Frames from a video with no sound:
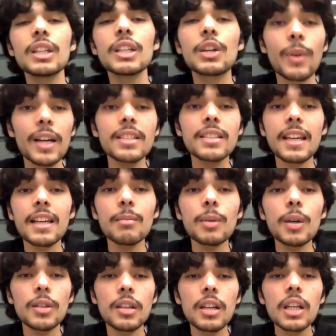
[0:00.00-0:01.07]
Grayscale
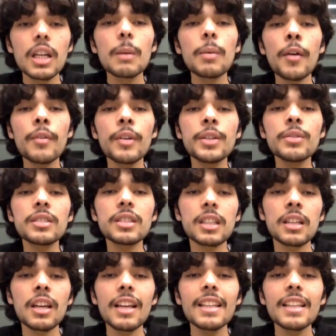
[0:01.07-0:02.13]
mode. By
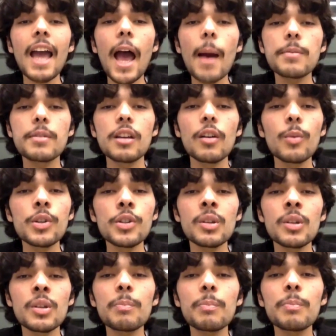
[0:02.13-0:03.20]
reducing the app's
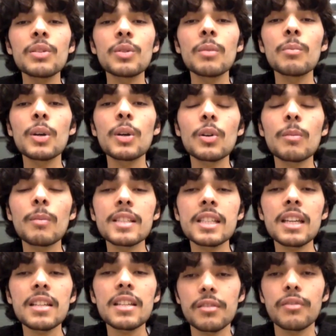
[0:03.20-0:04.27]
visual appeal to a
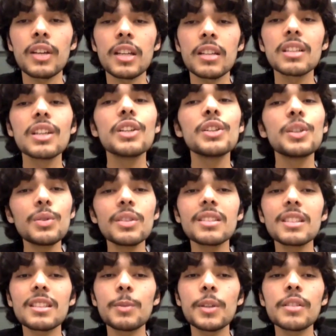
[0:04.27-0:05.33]
monochromatic interface, users
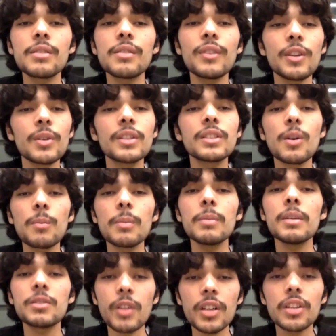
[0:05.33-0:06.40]
experience fewer
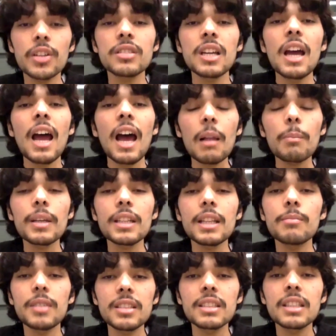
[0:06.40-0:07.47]
dopamine triggers, helping
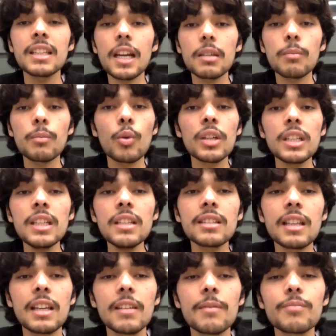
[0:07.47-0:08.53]
them disconnect more
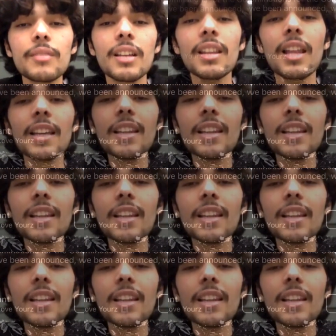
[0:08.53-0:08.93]
easily, like